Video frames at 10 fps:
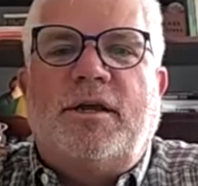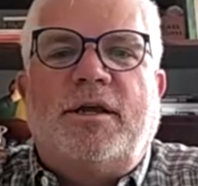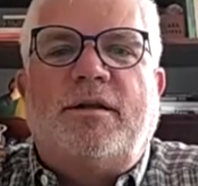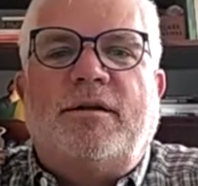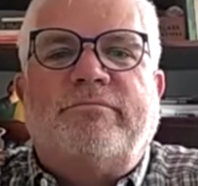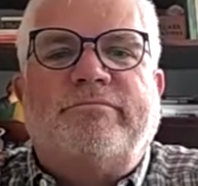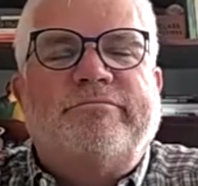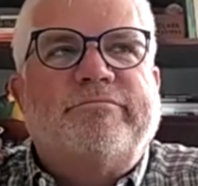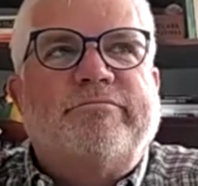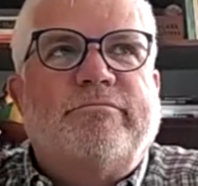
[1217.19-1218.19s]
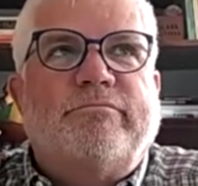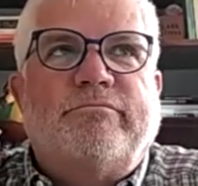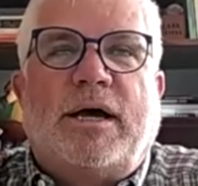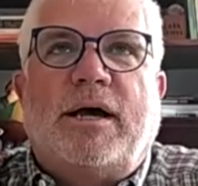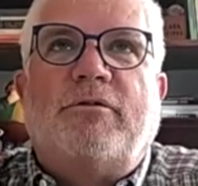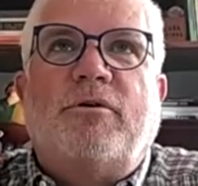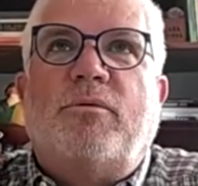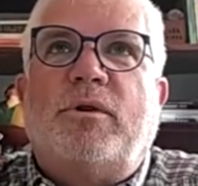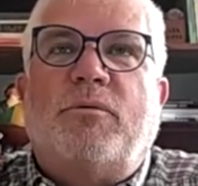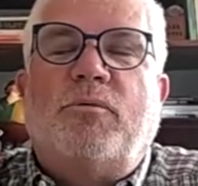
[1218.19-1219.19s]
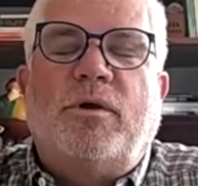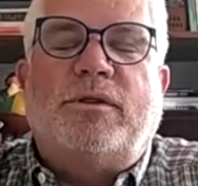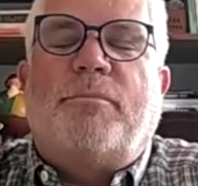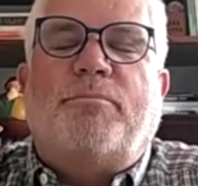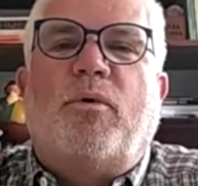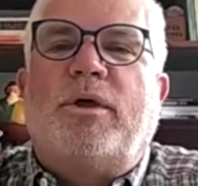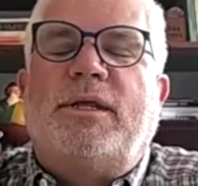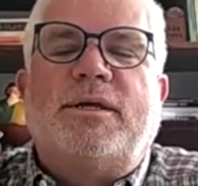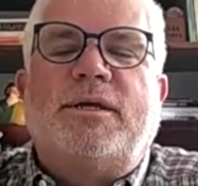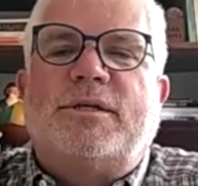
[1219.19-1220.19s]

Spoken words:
And I don't know what that point is.